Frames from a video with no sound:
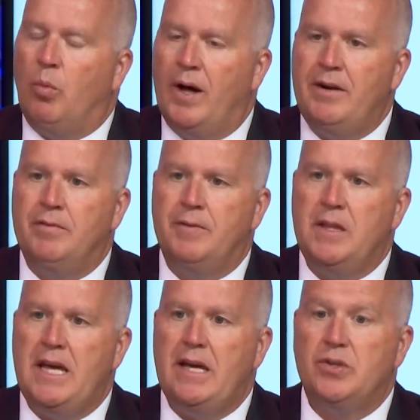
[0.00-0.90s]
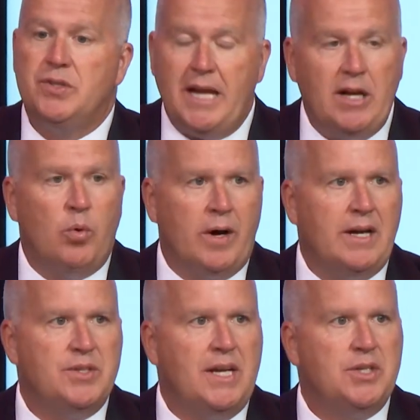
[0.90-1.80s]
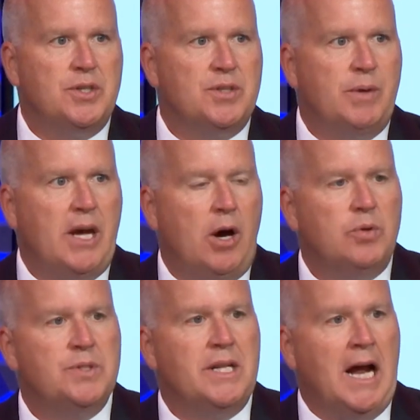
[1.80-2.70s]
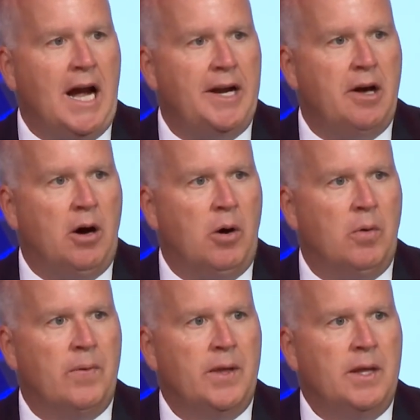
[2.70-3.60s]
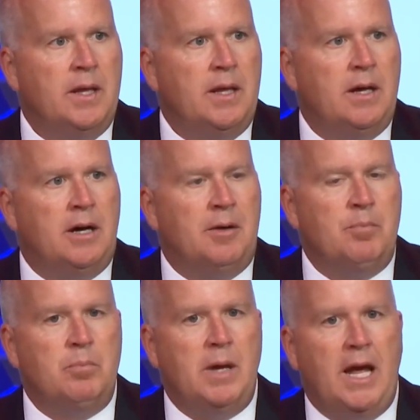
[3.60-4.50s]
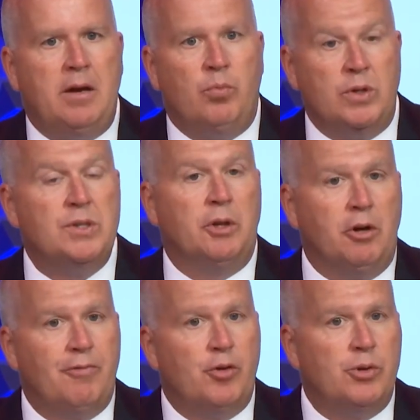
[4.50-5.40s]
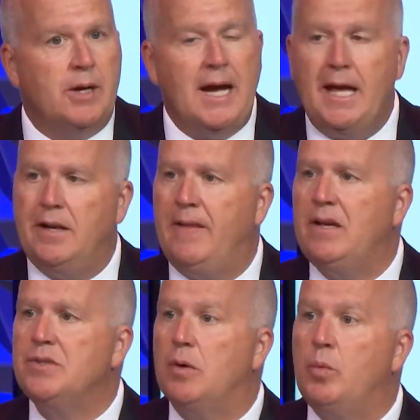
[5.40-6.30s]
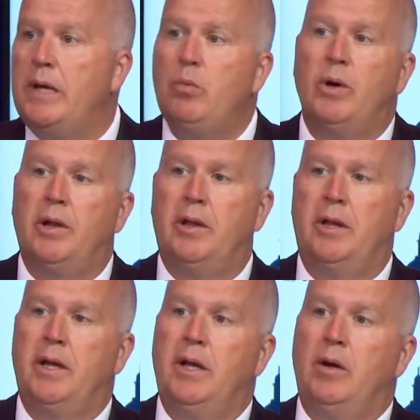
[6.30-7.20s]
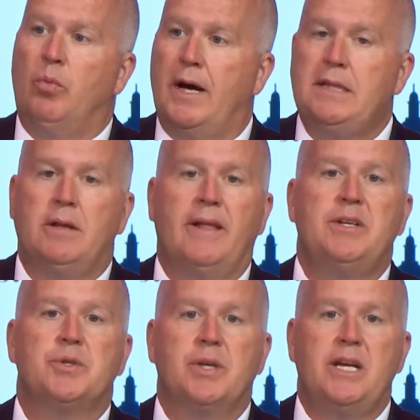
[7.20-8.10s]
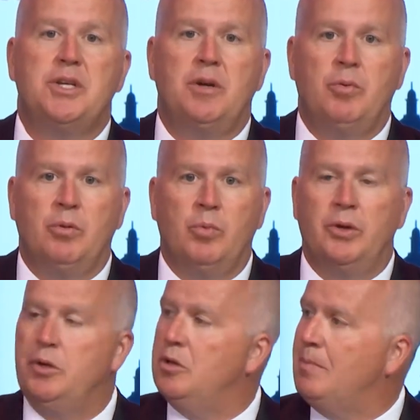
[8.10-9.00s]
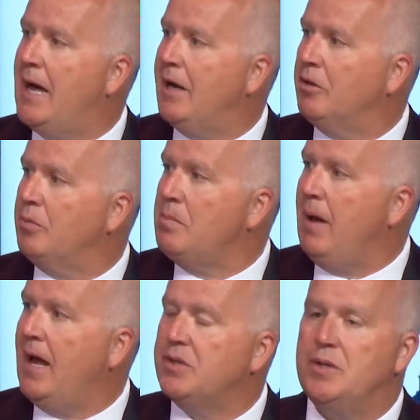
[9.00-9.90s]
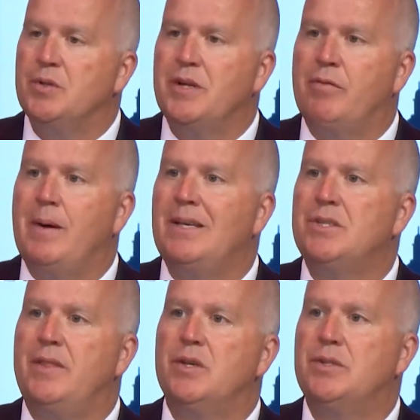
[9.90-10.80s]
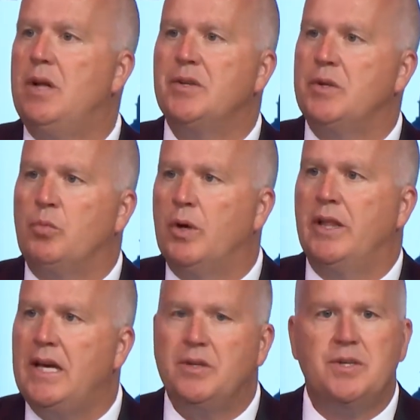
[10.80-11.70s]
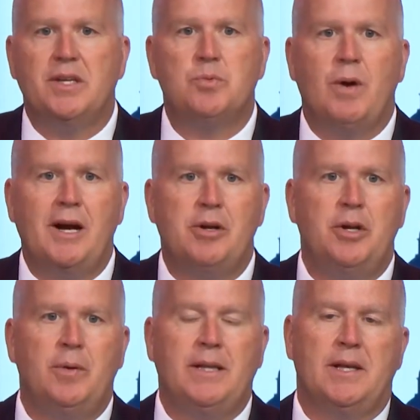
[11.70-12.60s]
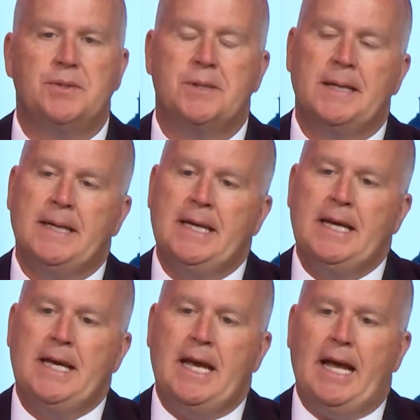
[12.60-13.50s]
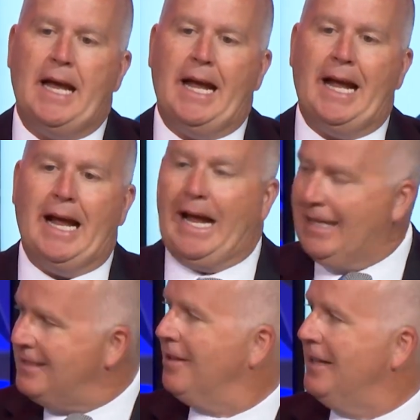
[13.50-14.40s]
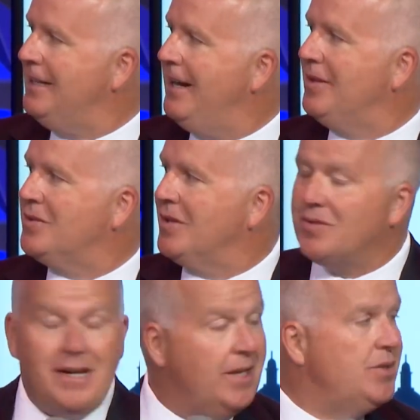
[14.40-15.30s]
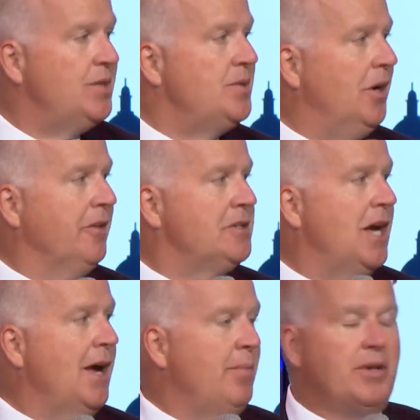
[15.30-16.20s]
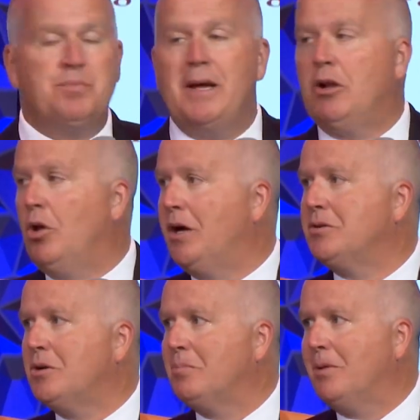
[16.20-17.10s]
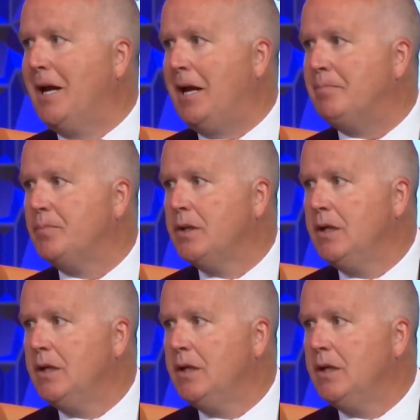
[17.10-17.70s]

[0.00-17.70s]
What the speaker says: one of the state organizations that we host in Idaho was a little further ahead. And they said, we will write the legislation, we'll do the model, and we pass this. And everybody said, this doesn't really exist. Why are you doing this? Until it did exist. And it existed all the time. And it's been a long-term plan